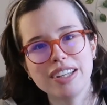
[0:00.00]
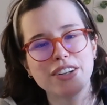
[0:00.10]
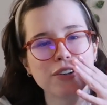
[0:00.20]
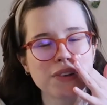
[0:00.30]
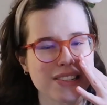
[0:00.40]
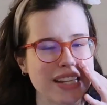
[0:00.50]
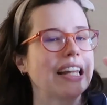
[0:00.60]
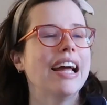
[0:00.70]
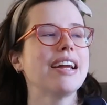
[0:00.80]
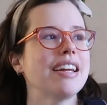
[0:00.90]
Like, who doesn't
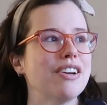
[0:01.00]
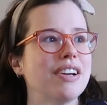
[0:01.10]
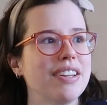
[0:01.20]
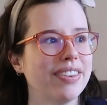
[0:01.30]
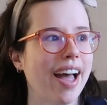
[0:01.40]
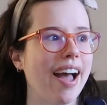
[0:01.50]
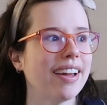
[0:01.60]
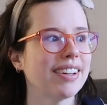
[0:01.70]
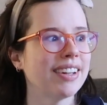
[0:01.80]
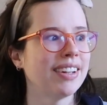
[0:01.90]
like hearing
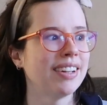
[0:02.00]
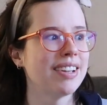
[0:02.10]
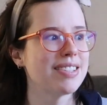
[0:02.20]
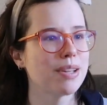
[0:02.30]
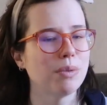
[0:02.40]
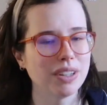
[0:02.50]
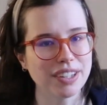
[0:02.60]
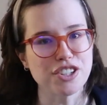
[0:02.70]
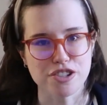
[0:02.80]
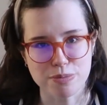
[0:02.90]
that someone
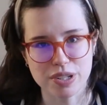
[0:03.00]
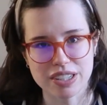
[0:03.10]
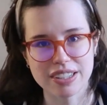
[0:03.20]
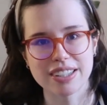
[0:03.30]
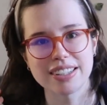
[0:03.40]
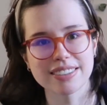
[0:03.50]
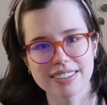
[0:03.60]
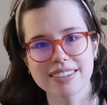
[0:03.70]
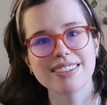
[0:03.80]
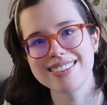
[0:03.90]
liked your work?
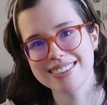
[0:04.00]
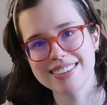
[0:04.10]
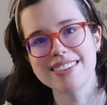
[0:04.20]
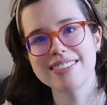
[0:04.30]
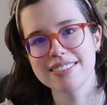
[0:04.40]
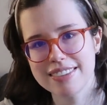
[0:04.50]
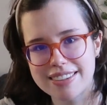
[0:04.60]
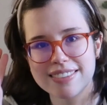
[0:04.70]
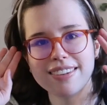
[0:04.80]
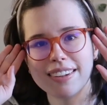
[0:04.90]

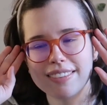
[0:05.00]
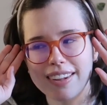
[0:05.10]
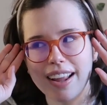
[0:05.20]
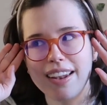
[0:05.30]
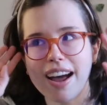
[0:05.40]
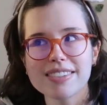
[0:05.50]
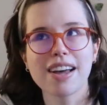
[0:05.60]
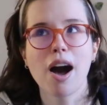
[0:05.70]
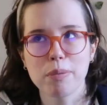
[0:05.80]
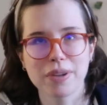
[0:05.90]
It's not as
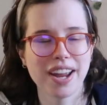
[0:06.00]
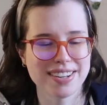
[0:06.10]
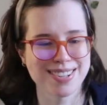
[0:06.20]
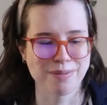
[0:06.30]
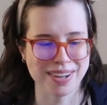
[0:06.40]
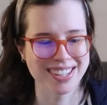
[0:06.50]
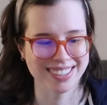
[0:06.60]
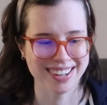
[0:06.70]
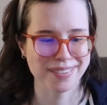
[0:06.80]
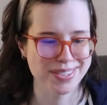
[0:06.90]
complicated as I'm making
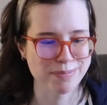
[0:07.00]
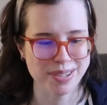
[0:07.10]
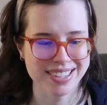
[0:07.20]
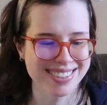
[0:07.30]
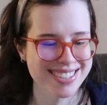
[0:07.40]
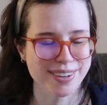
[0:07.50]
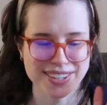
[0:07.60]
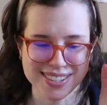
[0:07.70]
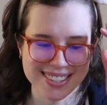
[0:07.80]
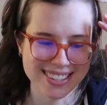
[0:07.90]
it out to be. So I
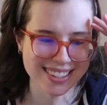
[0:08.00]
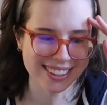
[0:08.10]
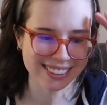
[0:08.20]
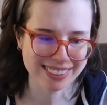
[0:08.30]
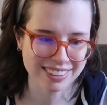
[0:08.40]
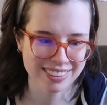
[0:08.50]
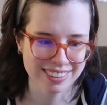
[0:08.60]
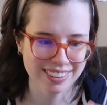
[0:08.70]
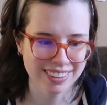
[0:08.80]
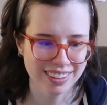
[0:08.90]
just need to
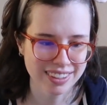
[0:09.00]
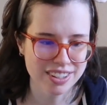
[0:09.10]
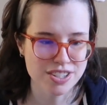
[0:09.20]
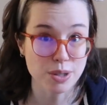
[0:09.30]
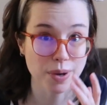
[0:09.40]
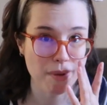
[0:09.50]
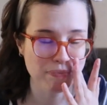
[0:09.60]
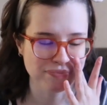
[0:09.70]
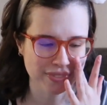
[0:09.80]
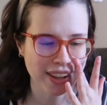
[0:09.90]
do it.